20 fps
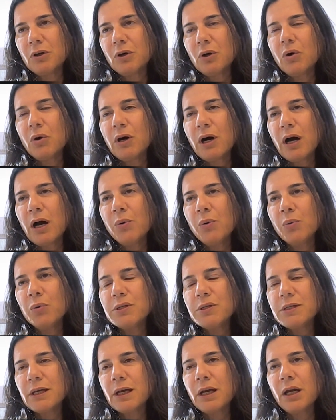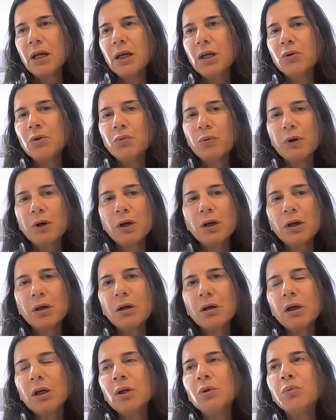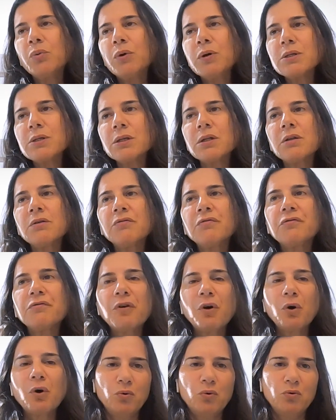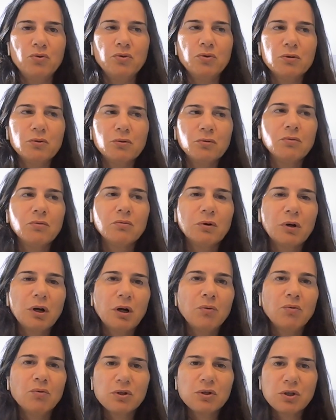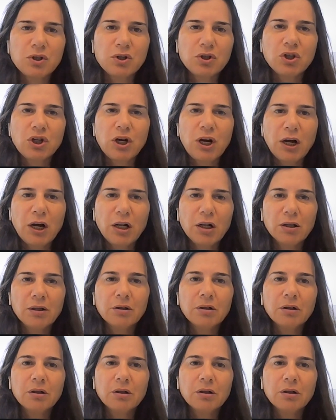or I would say it wasn't a focus when I was a child.